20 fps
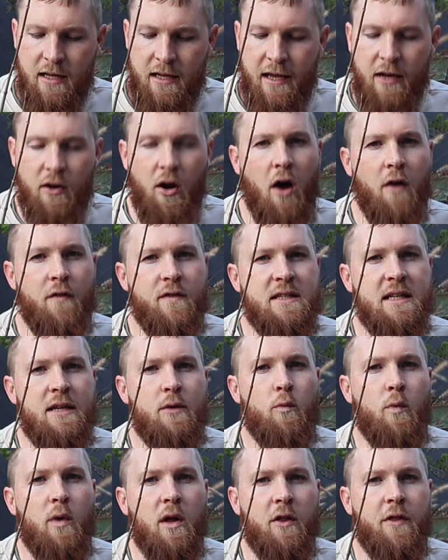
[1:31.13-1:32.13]
It obviously
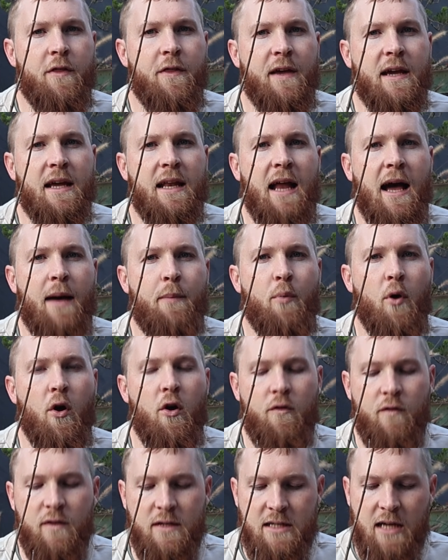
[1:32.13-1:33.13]
will thicken up
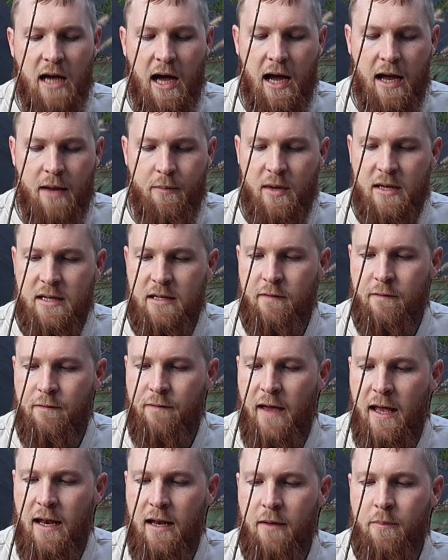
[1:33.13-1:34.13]
over time and
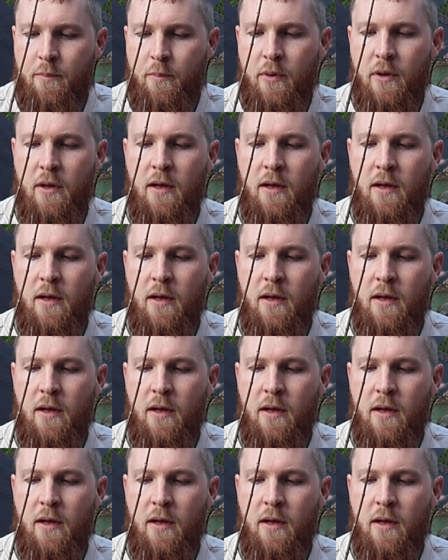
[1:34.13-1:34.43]
develop,